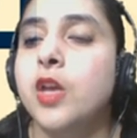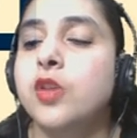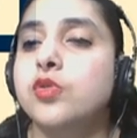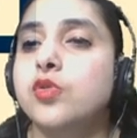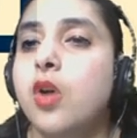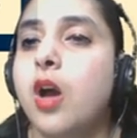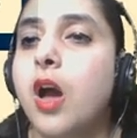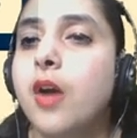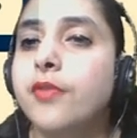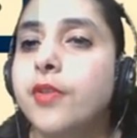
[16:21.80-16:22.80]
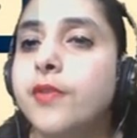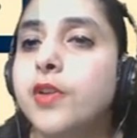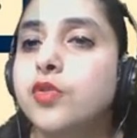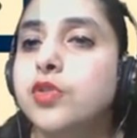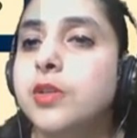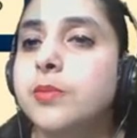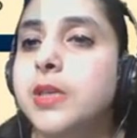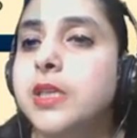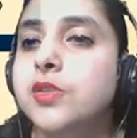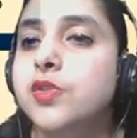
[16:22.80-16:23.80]
So half revolution
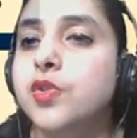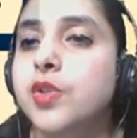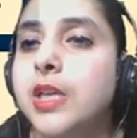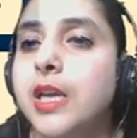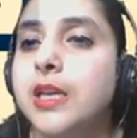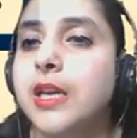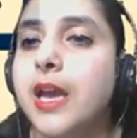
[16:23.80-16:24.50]
means 3 and 9.